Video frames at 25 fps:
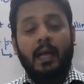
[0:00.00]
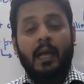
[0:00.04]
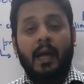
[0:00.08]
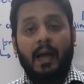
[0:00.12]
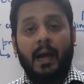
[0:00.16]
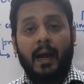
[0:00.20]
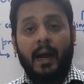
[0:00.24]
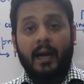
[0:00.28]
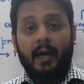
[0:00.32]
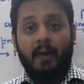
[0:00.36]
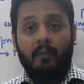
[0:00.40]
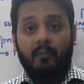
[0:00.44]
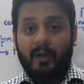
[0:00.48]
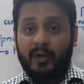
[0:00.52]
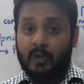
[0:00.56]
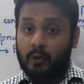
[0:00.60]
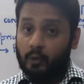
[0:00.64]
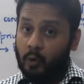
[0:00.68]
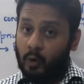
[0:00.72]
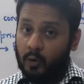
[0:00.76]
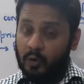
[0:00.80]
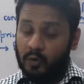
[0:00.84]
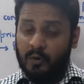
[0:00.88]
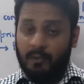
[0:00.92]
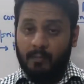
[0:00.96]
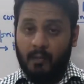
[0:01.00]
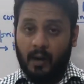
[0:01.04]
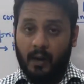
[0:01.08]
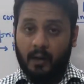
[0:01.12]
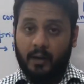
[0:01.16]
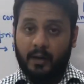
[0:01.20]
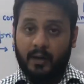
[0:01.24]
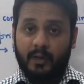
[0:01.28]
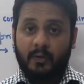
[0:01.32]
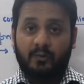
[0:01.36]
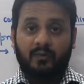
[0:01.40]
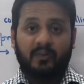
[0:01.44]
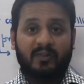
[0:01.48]
And when you go to the
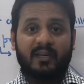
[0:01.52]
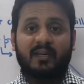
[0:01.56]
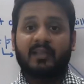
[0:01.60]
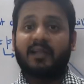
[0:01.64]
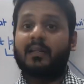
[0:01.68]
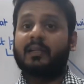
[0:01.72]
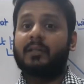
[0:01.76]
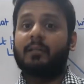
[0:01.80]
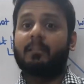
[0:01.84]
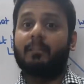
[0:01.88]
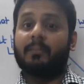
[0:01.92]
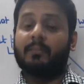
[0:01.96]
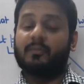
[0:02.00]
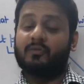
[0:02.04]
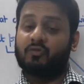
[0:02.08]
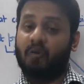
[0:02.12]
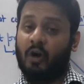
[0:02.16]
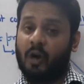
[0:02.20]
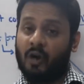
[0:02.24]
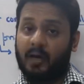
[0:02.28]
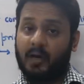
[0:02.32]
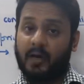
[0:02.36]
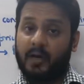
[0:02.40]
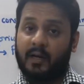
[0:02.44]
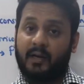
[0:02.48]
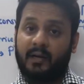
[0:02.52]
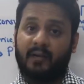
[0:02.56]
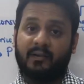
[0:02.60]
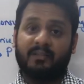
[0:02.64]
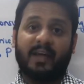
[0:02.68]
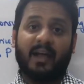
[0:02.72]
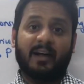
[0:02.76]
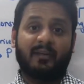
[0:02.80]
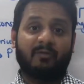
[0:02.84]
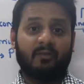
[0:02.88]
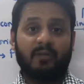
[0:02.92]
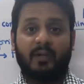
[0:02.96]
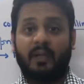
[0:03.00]
market, you see that the chocolate is
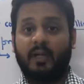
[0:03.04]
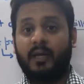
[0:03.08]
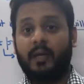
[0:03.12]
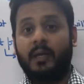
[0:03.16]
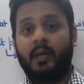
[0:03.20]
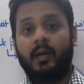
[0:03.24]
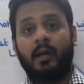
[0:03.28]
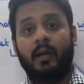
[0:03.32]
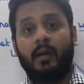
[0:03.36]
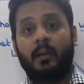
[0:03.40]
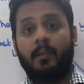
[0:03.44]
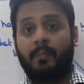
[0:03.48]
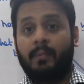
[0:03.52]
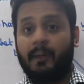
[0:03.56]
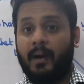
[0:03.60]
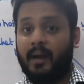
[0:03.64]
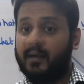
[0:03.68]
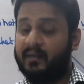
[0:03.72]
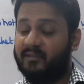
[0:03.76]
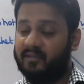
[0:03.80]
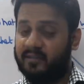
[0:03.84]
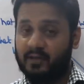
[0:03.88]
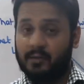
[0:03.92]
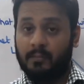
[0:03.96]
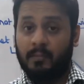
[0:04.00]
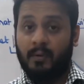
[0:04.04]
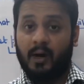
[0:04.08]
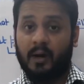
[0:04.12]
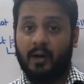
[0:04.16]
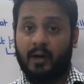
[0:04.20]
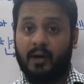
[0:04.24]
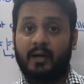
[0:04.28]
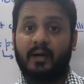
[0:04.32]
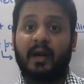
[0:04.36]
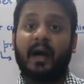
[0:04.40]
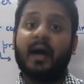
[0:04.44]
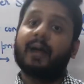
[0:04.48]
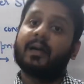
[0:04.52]
actually priced in the
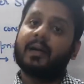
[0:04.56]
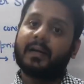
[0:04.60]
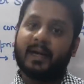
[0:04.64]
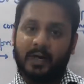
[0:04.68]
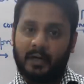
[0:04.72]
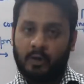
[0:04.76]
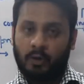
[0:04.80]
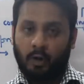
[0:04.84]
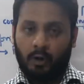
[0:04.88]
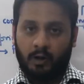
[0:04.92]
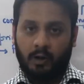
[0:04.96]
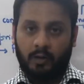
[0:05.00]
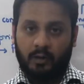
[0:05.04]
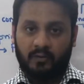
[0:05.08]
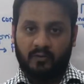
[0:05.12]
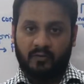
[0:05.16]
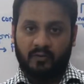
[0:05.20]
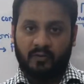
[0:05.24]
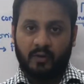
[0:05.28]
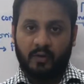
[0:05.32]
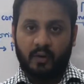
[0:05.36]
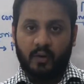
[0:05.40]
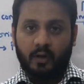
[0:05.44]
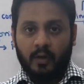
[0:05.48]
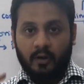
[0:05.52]
market at $10.